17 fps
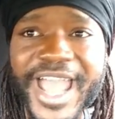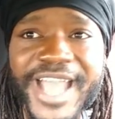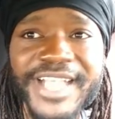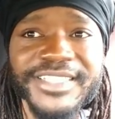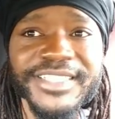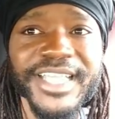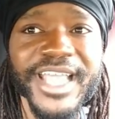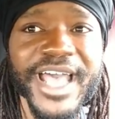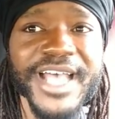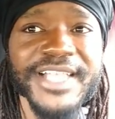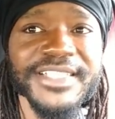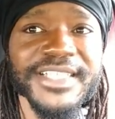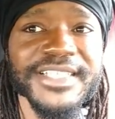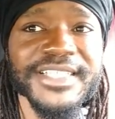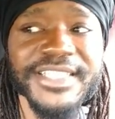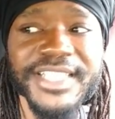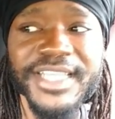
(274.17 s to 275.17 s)
actually has
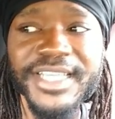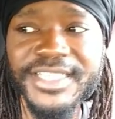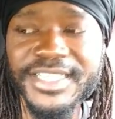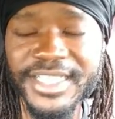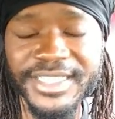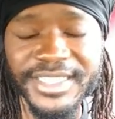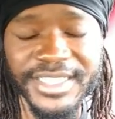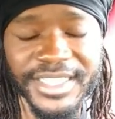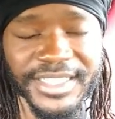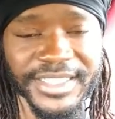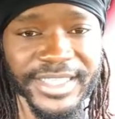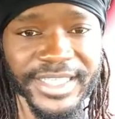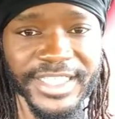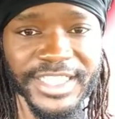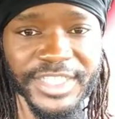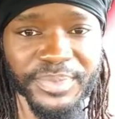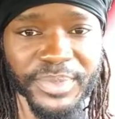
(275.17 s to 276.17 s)
a
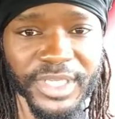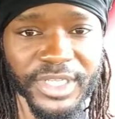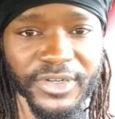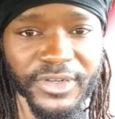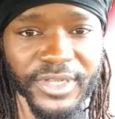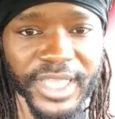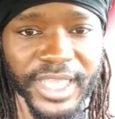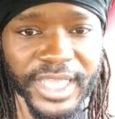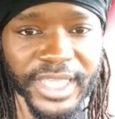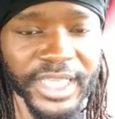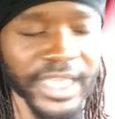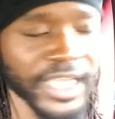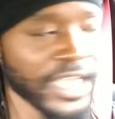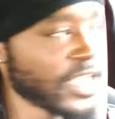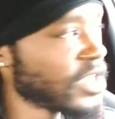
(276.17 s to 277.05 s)
6-speed, okay?